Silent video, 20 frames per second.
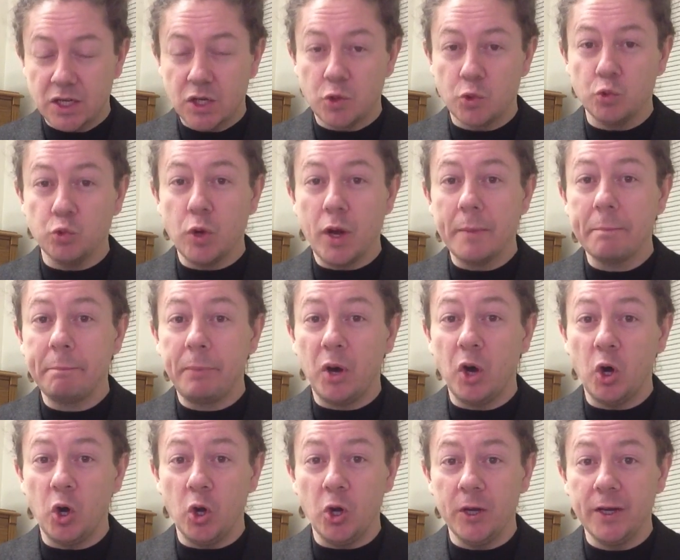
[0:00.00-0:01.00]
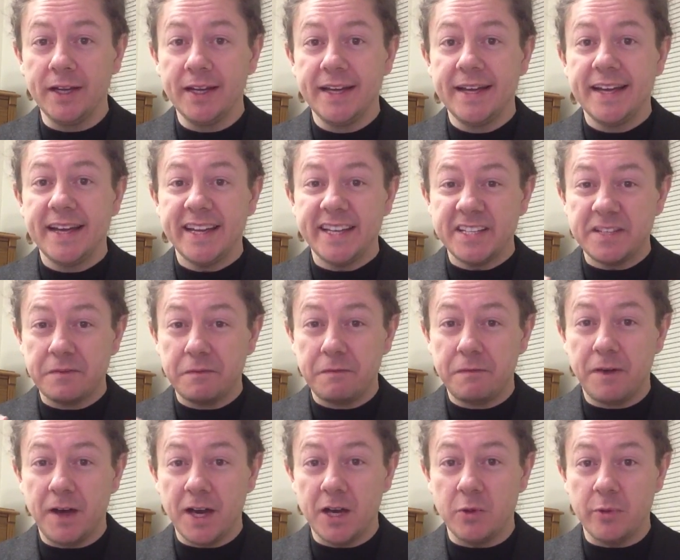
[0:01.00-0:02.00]
Ron Paul is
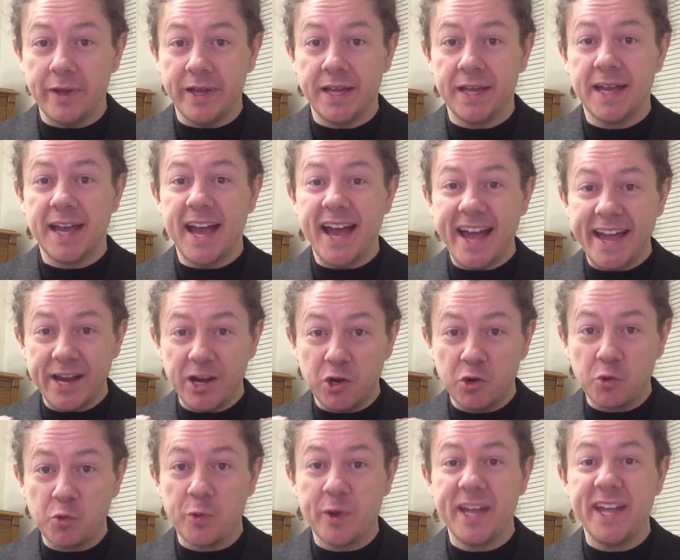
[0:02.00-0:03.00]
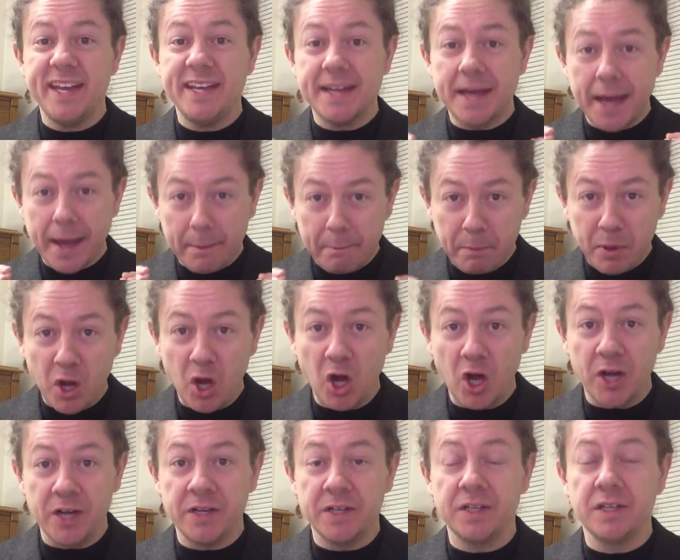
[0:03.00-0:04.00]
following agreed
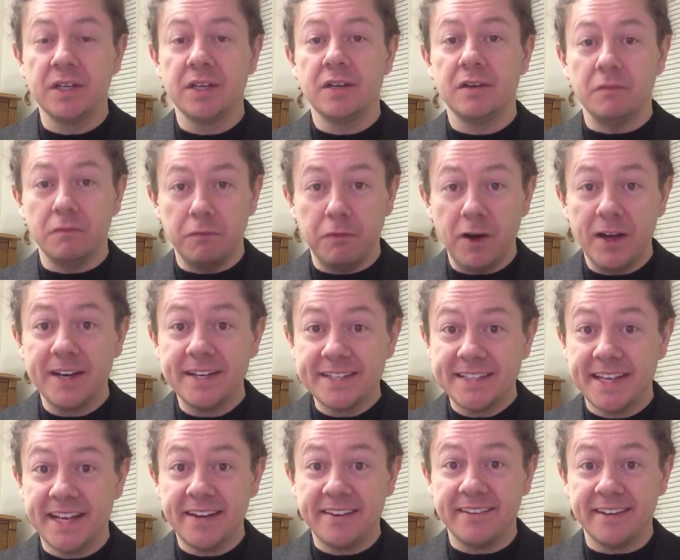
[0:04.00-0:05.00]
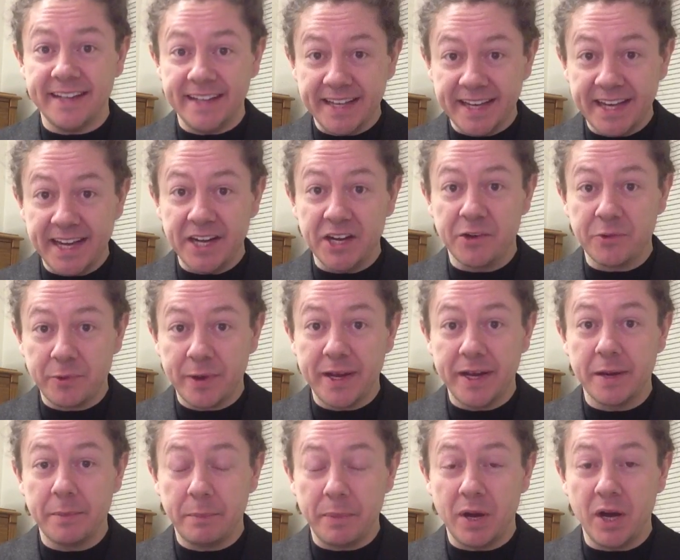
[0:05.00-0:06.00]
upon, voluntarily
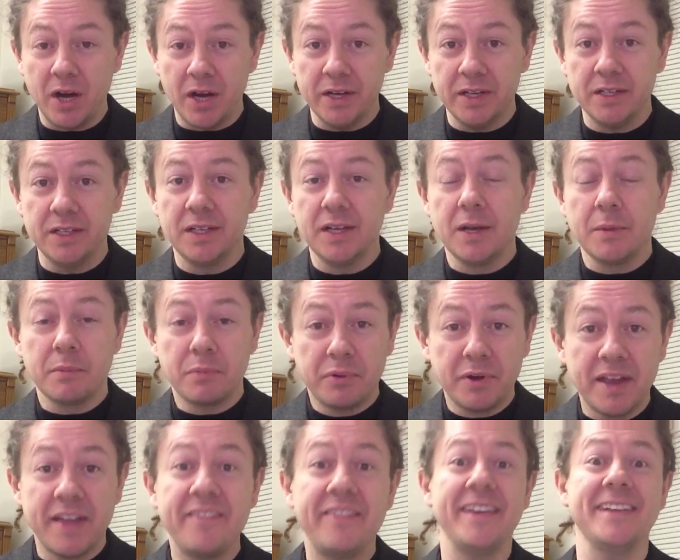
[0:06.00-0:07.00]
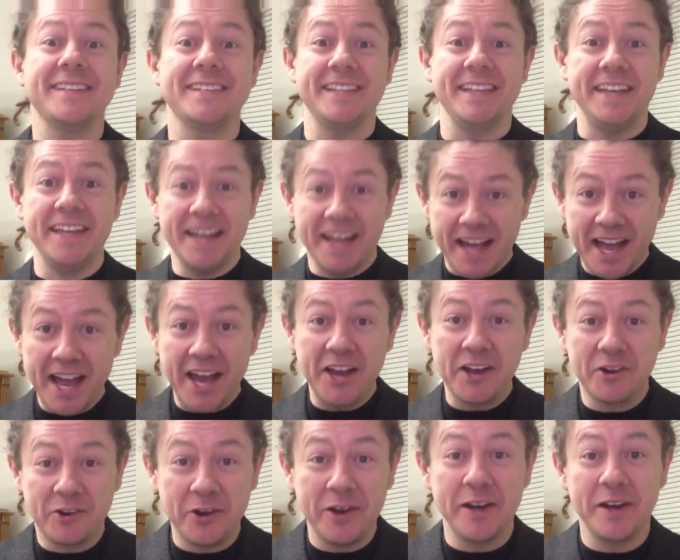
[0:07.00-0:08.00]
agreed upon, previously
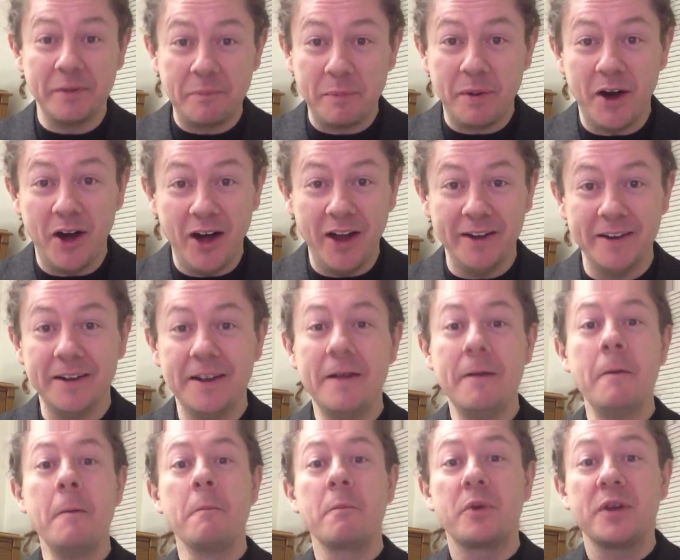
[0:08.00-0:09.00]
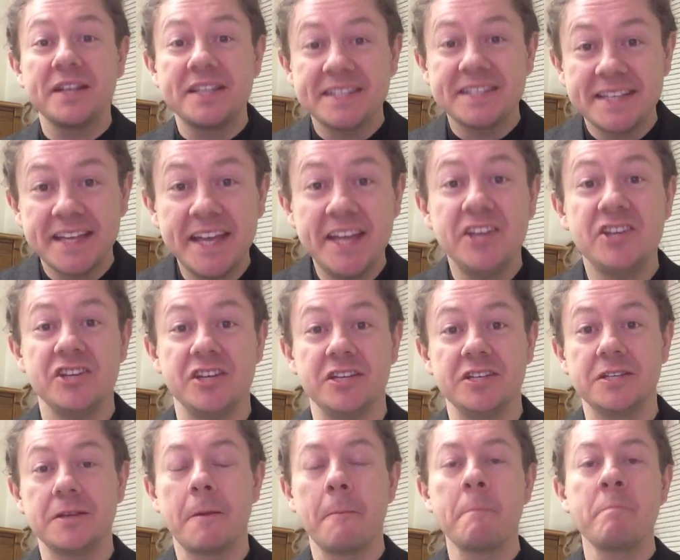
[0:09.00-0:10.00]
agreed upon
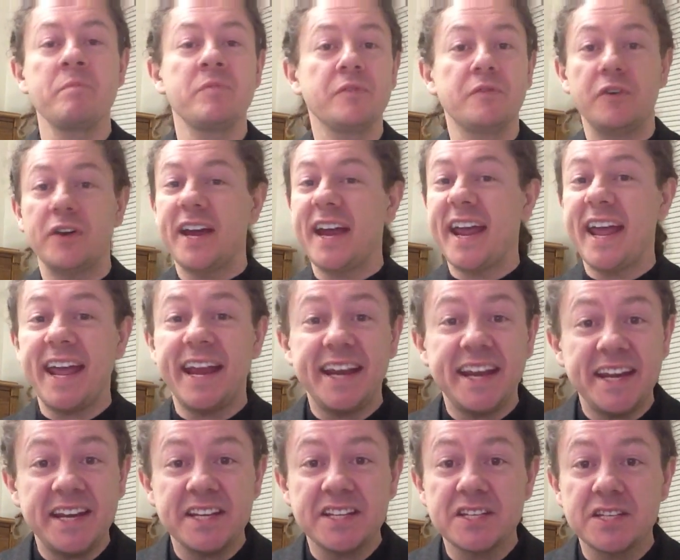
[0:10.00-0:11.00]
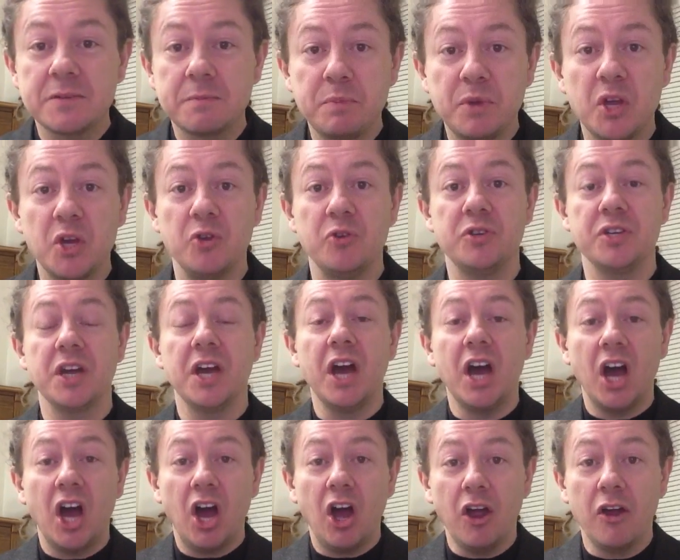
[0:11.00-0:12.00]
procedures for any dispute
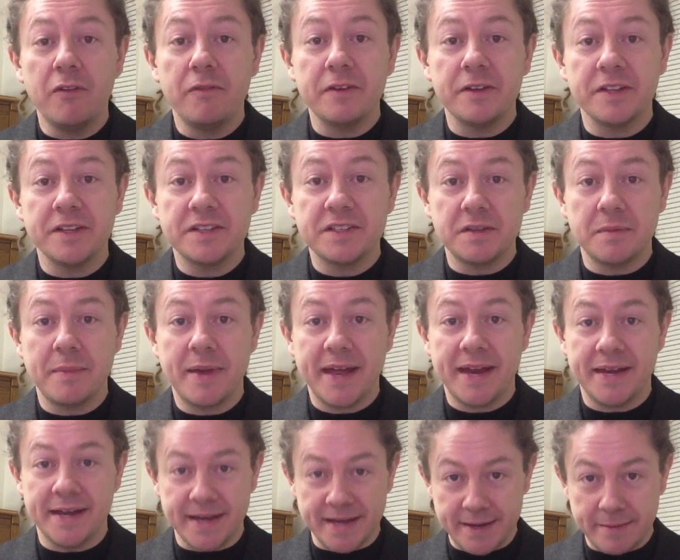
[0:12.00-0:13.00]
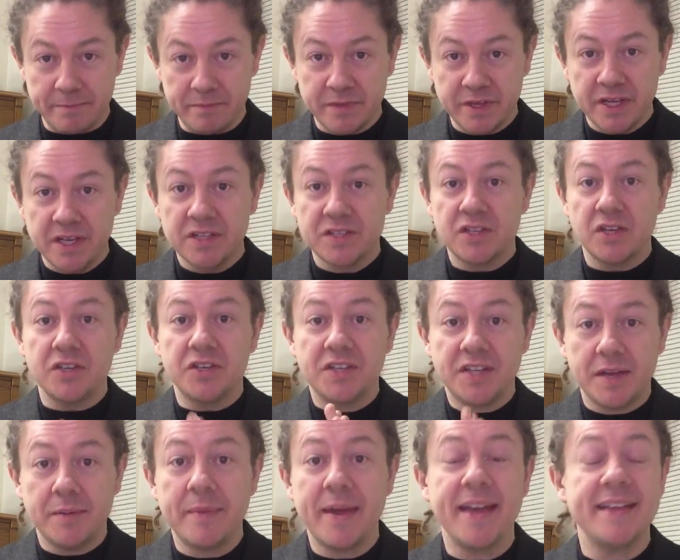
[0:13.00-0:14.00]
over this domain name. So
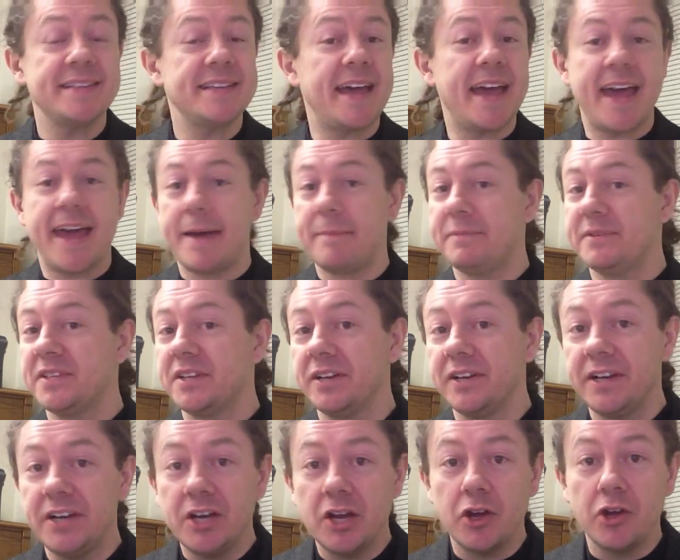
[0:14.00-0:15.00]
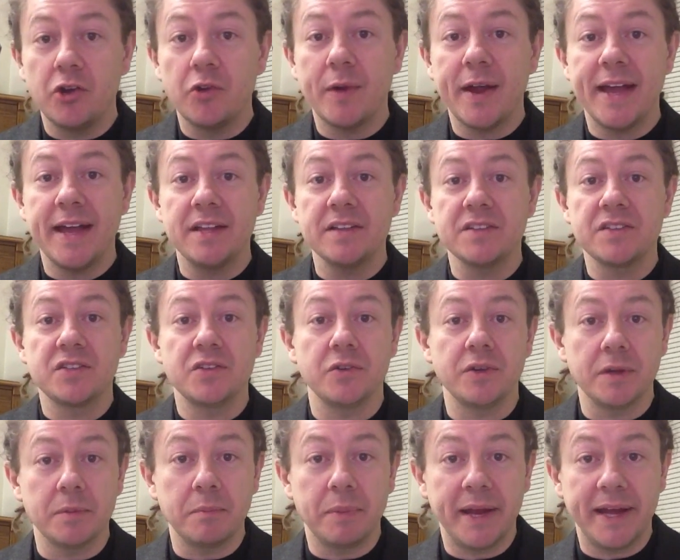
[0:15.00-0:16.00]
Tim has absolutely no grounds to
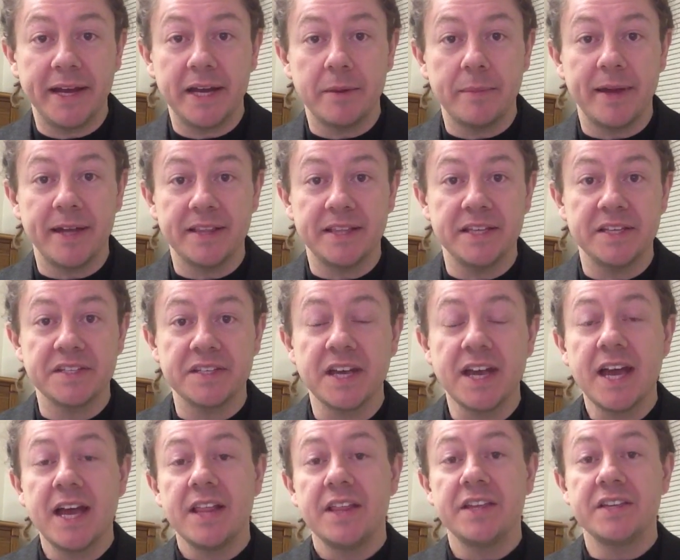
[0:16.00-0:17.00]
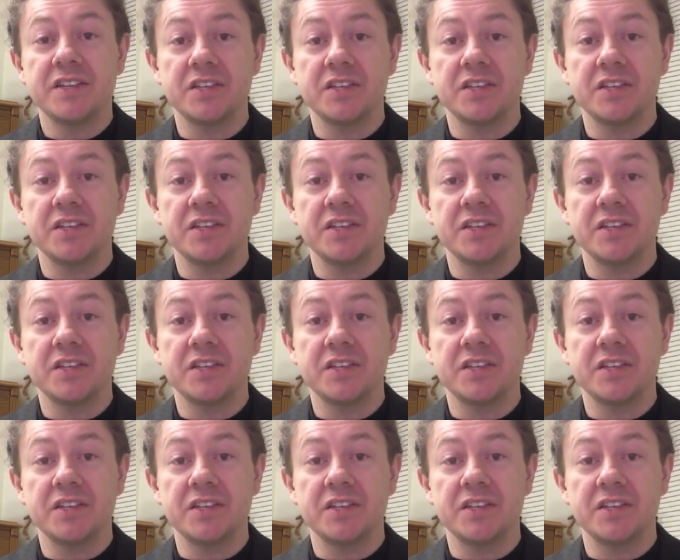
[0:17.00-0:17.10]
complain about this. This